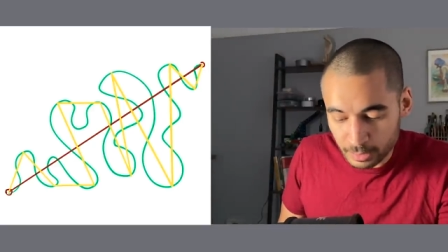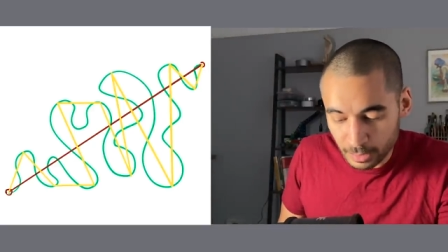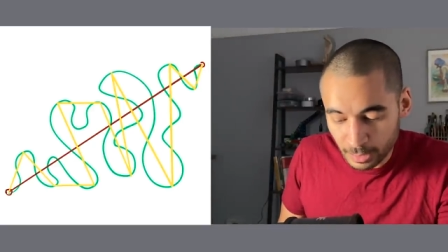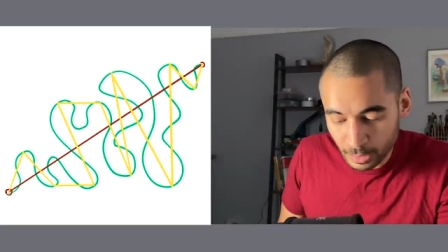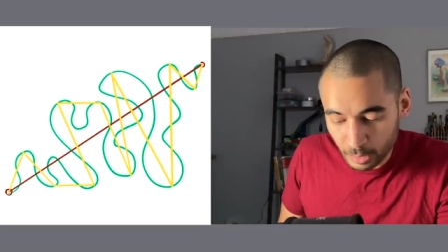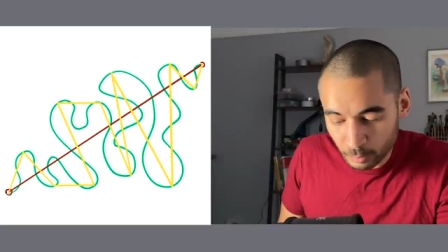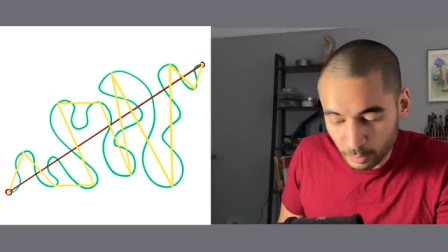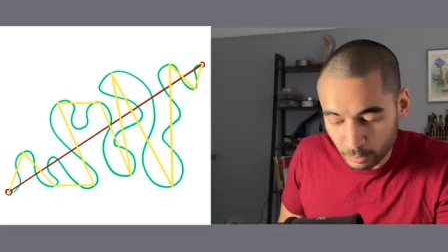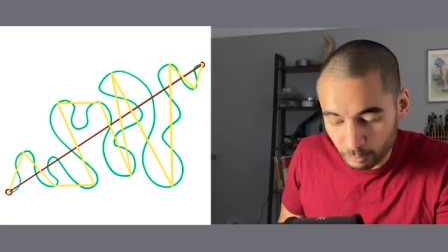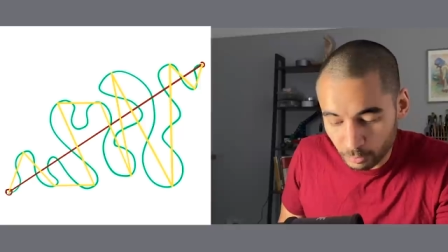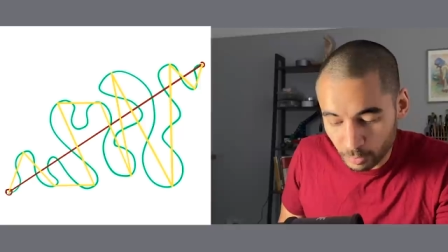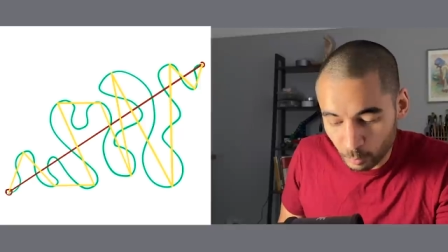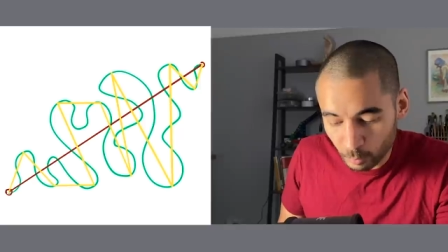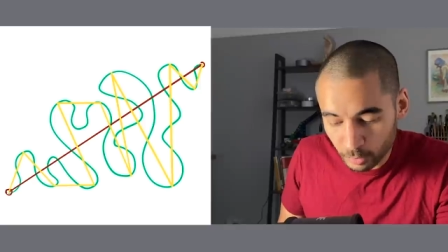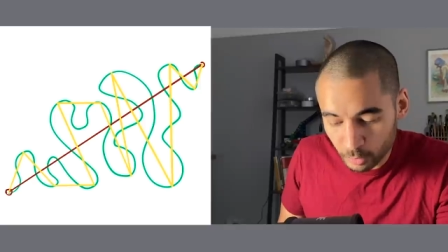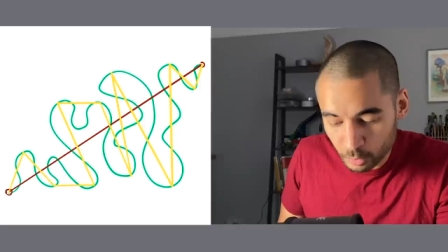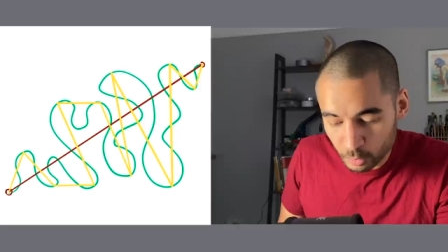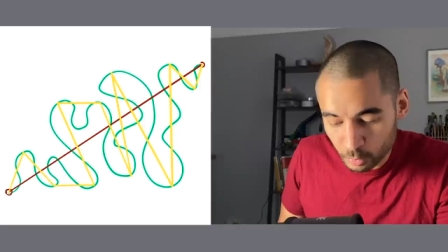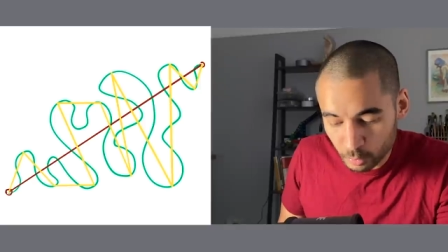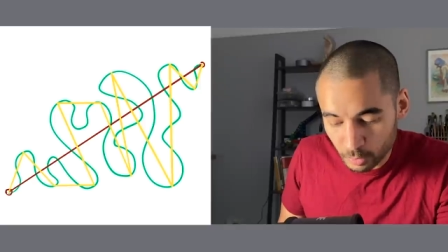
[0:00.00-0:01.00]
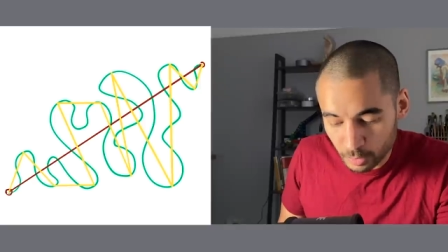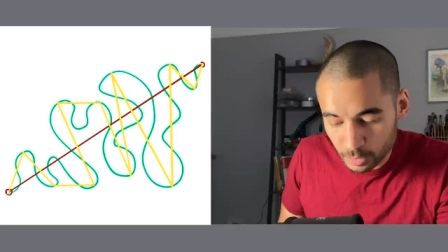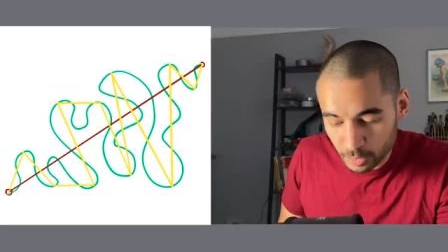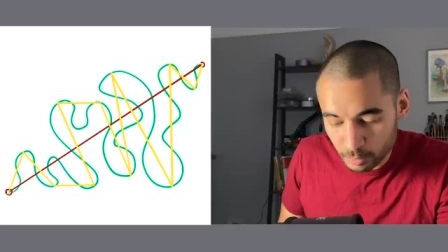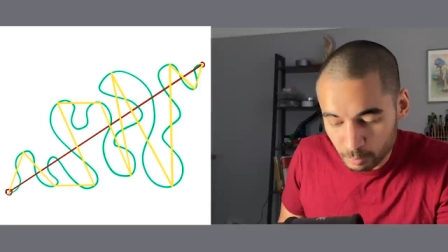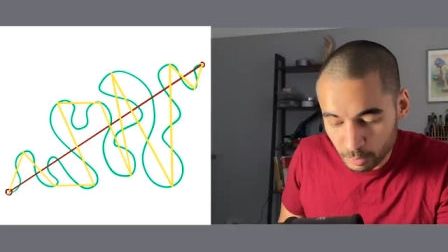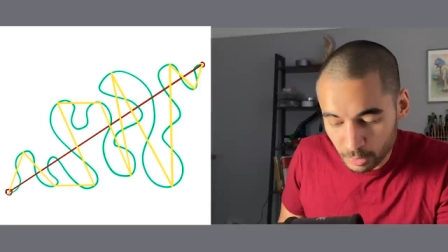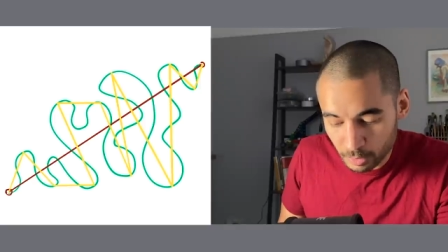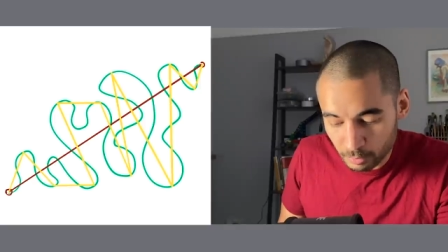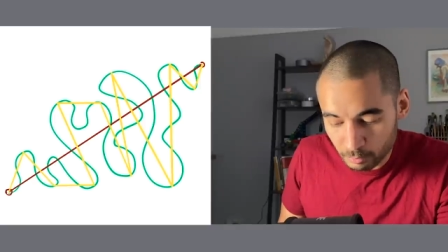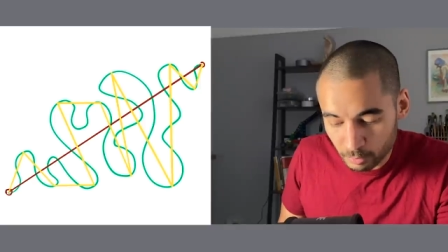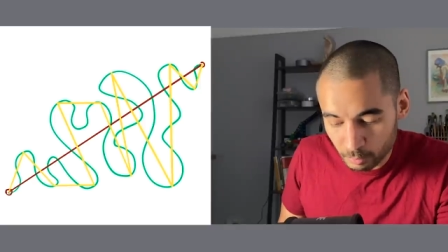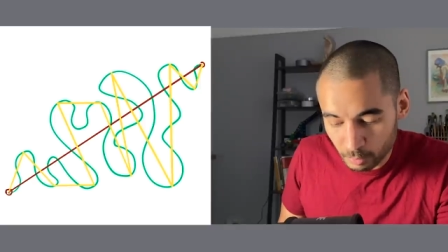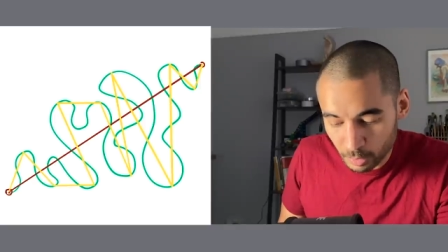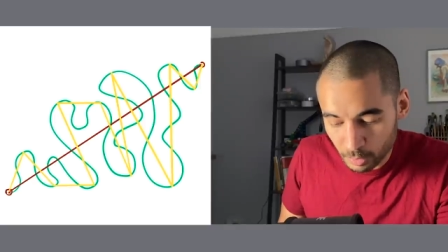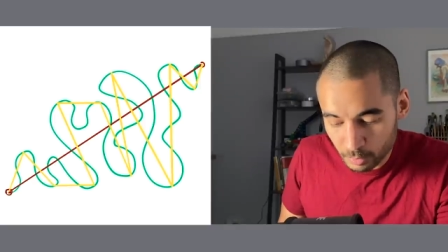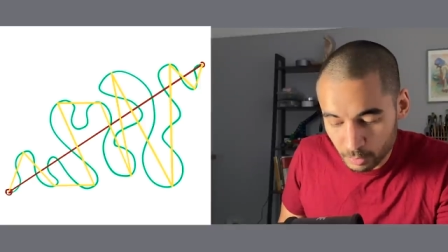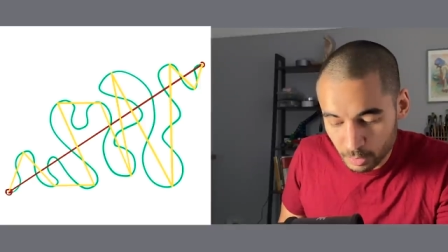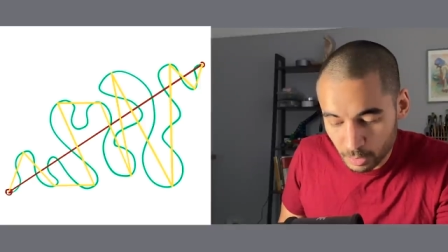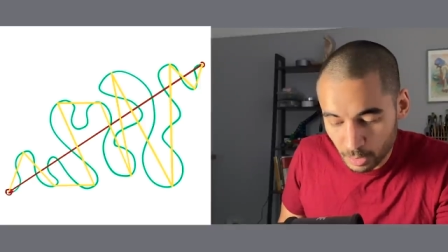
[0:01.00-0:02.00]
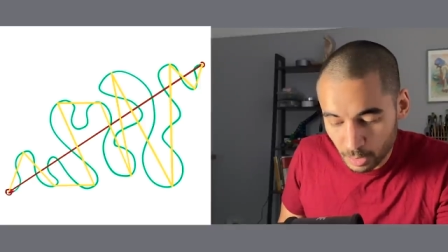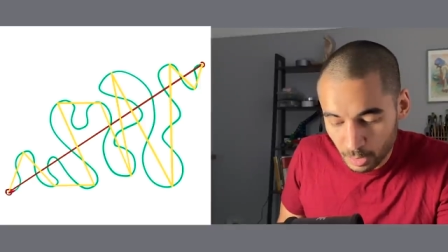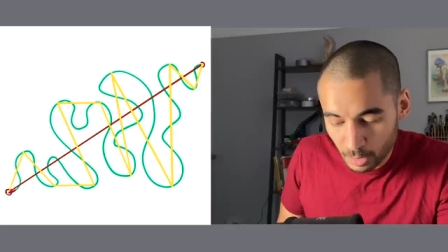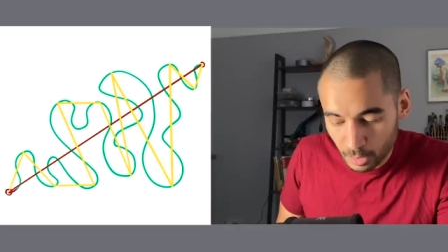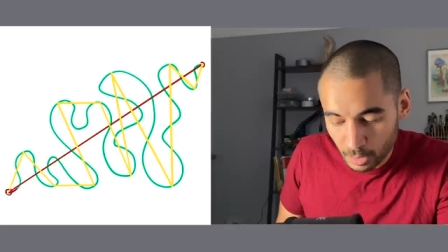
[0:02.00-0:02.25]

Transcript: now if I want to draw this bit of the road,